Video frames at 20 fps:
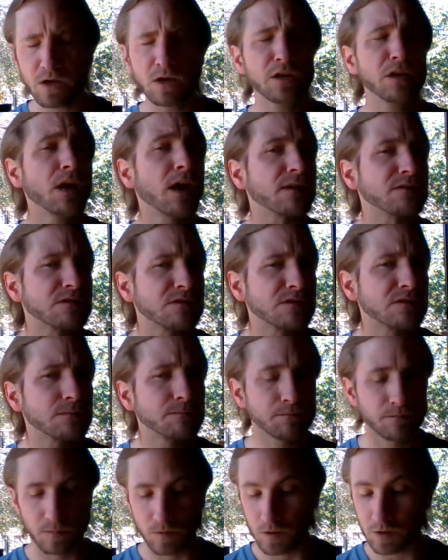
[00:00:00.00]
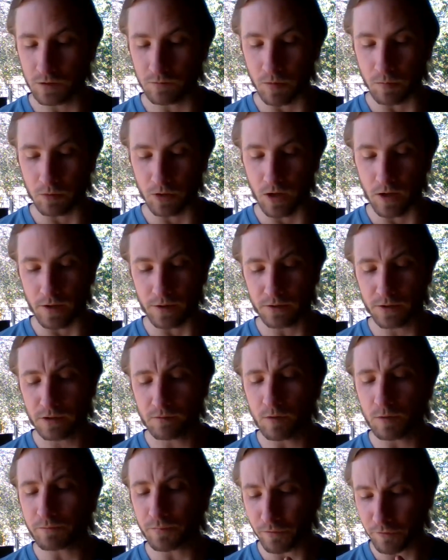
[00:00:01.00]
Yes, he replied, he
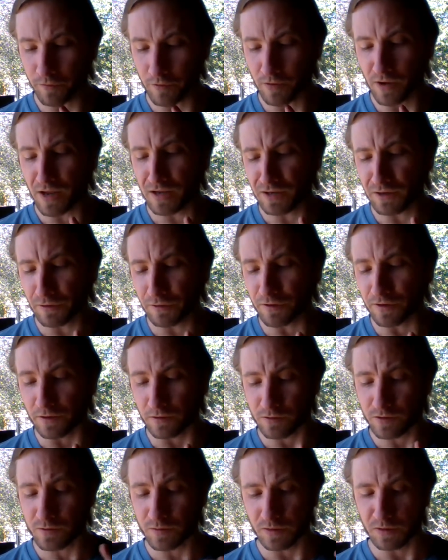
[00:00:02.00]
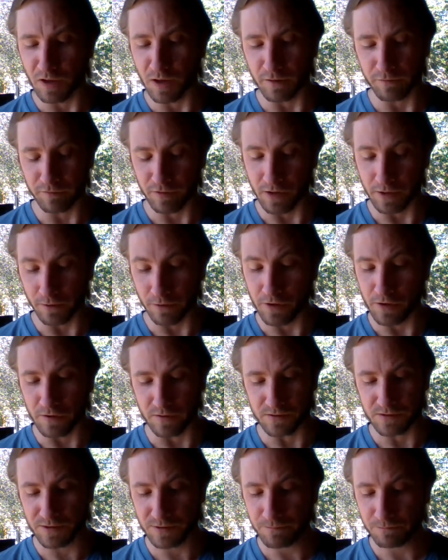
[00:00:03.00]
would prefer anything to a life like
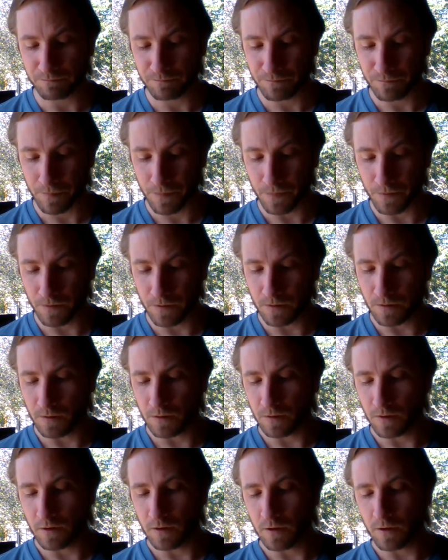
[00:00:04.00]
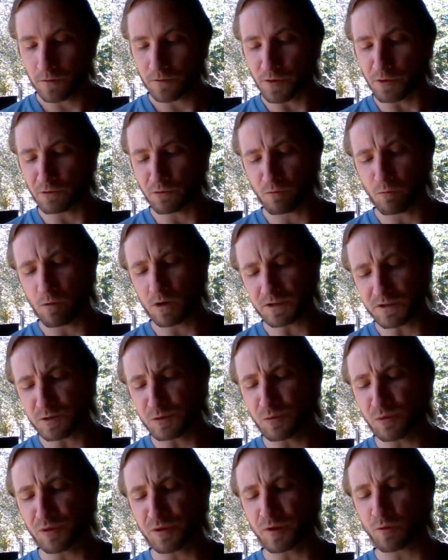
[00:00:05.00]
theirs. Then what do
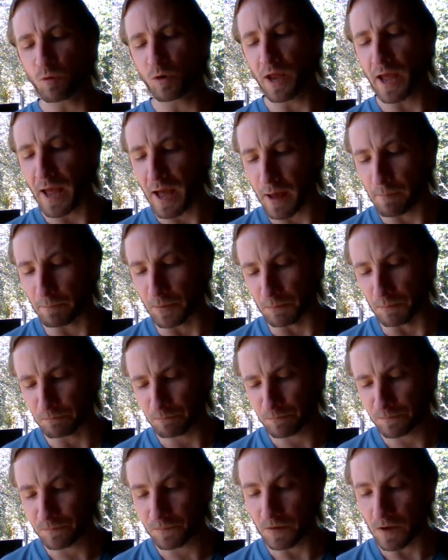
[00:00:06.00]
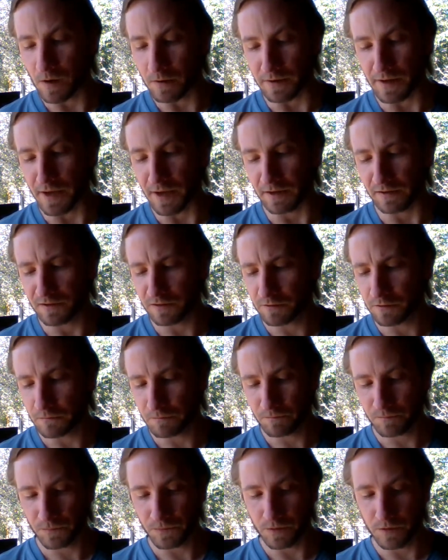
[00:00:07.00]
you think would happen? I asked,
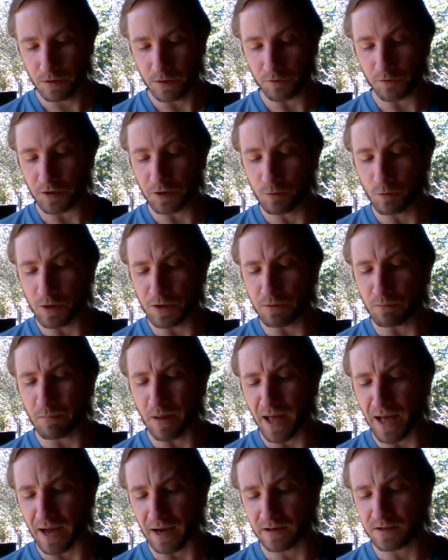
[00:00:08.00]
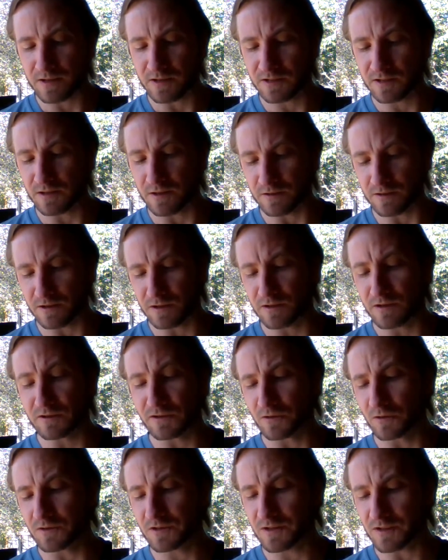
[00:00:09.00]
if he went back to sit in
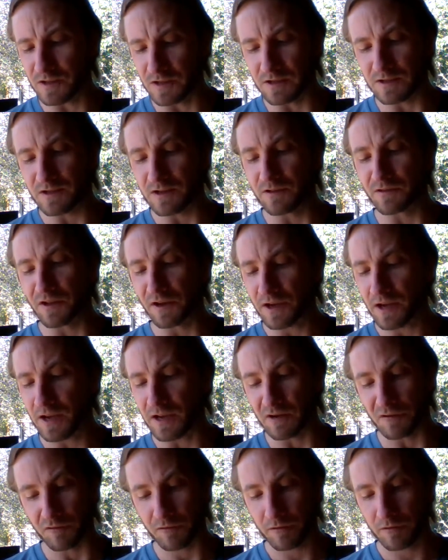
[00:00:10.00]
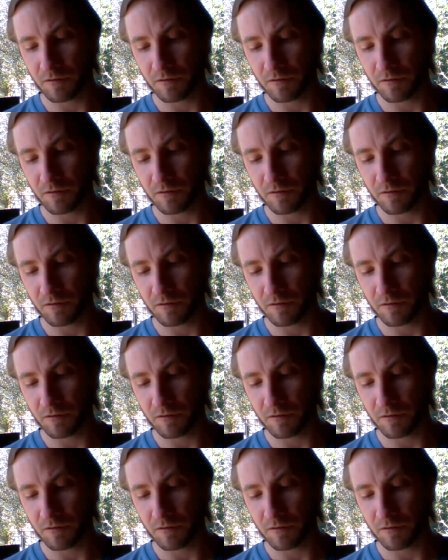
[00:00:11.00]
his old seat in the cave.